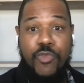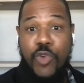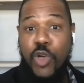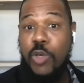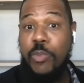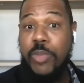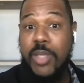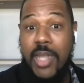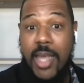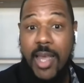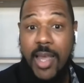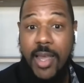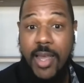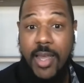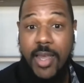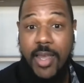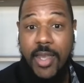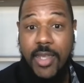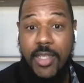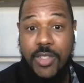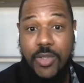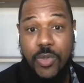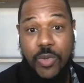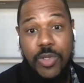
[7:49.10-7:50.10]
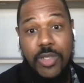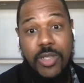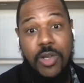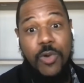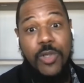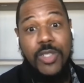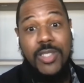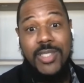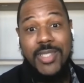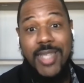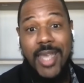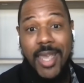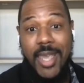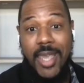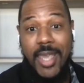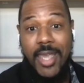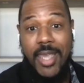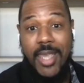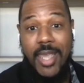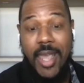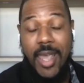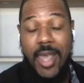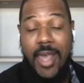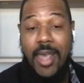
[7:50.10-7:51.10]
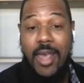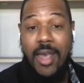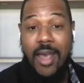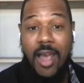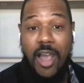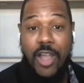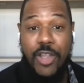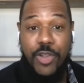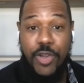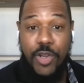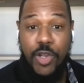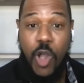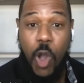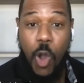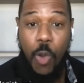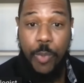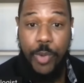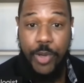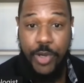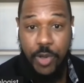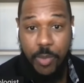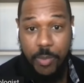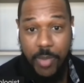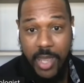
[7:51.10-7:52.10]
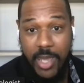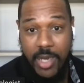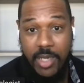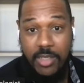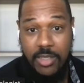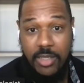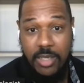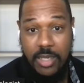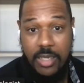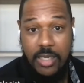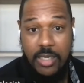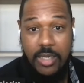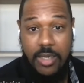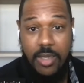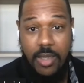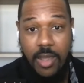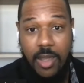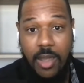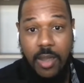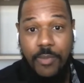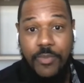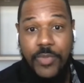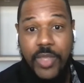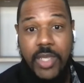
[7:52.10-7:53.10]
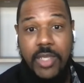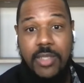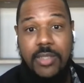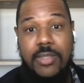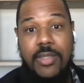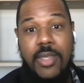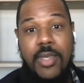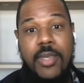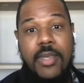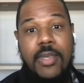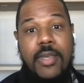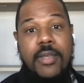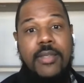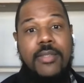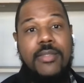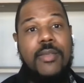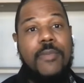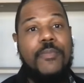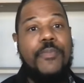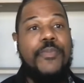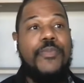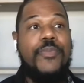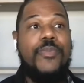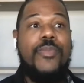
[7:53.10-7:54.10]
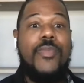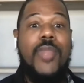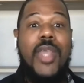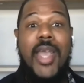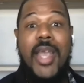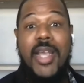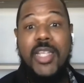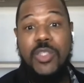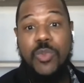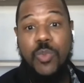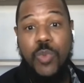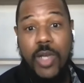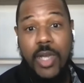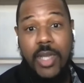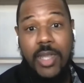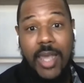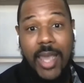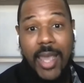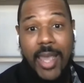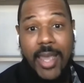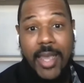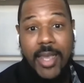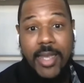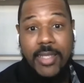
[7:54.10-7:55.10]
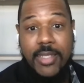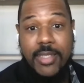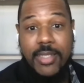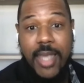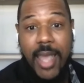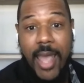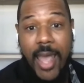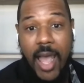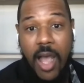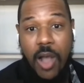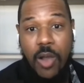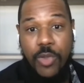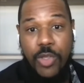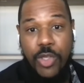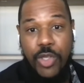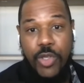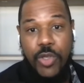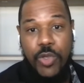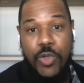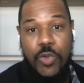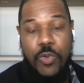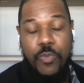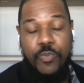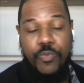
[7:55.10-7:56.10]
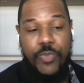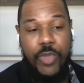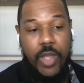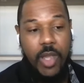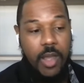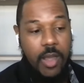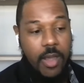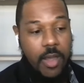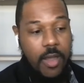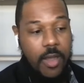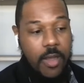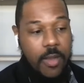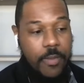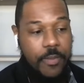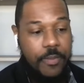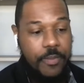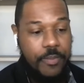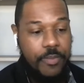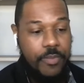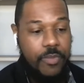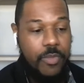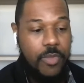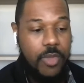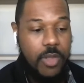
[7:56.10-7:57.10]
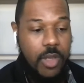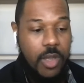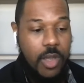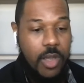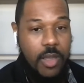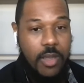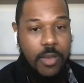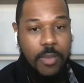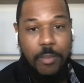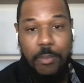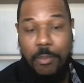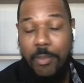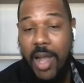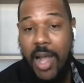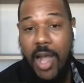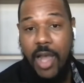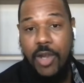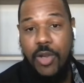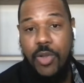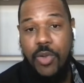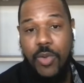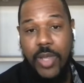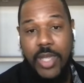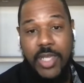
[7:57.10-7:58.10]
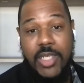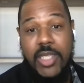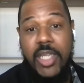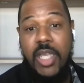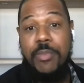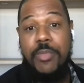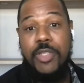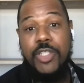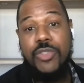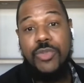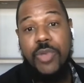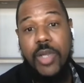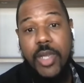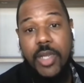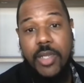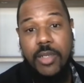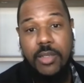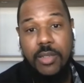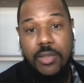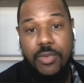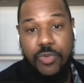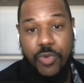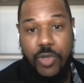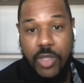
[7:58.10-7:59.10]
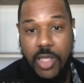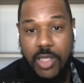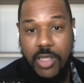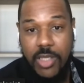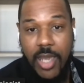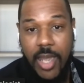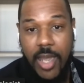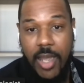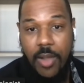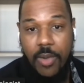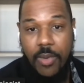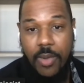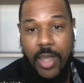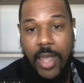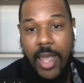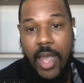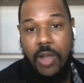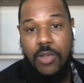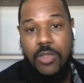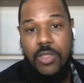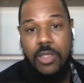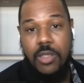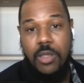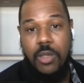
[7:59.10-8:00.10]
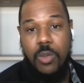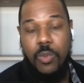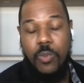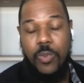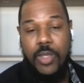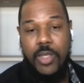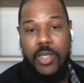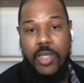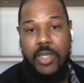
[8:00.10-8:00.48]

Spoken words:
verbalize or say how you're coping or managing these things, as well as how you model and demonstrate for the child how to cope